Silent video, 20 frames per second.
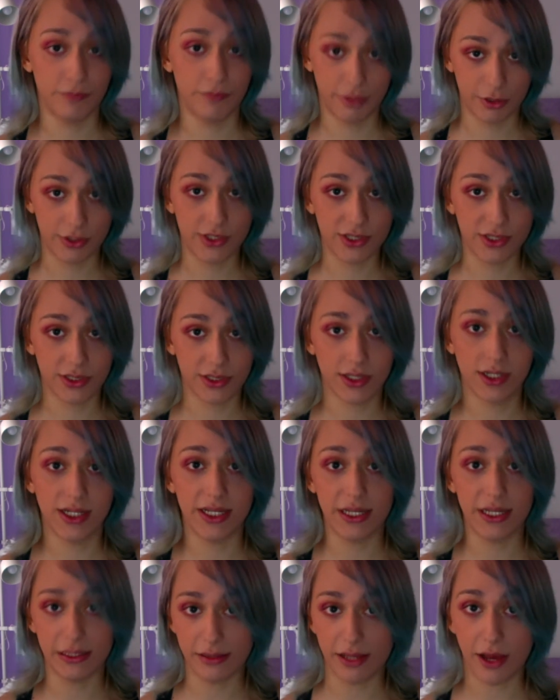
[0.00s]

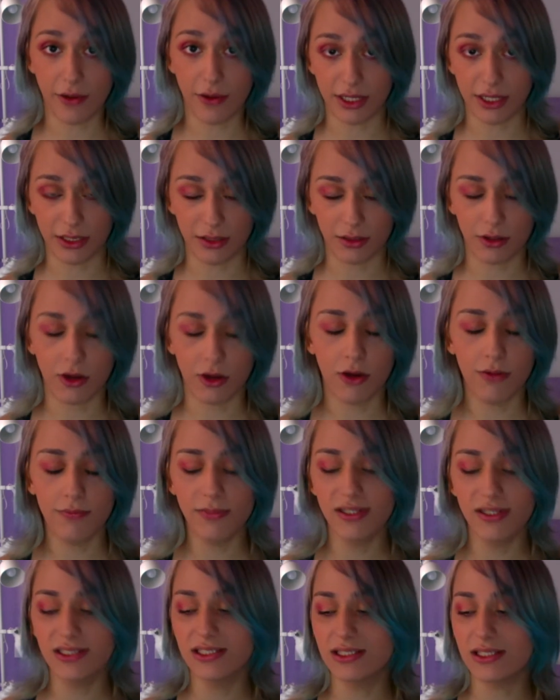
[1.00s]
personally down in the
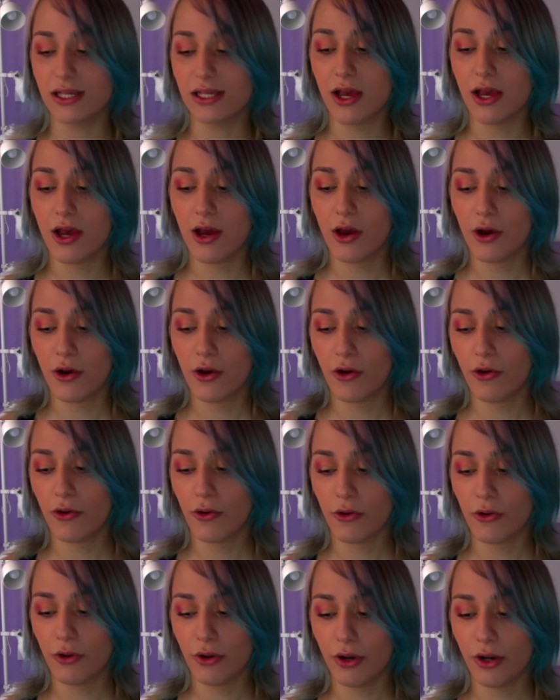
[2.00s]
comments.
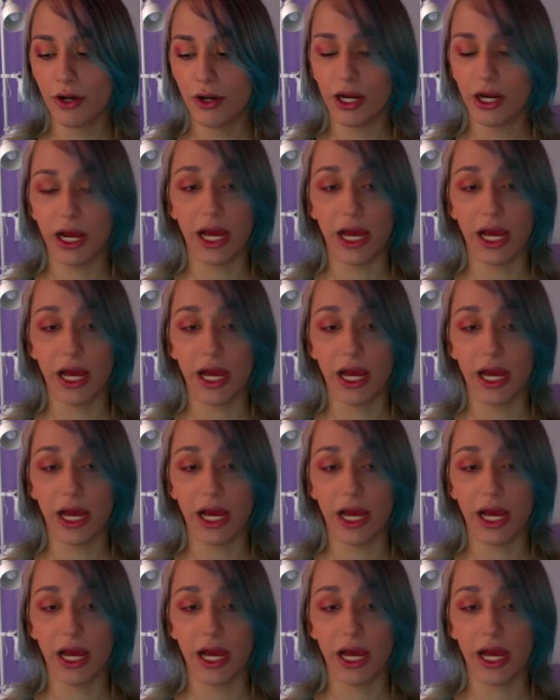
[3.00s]
Or,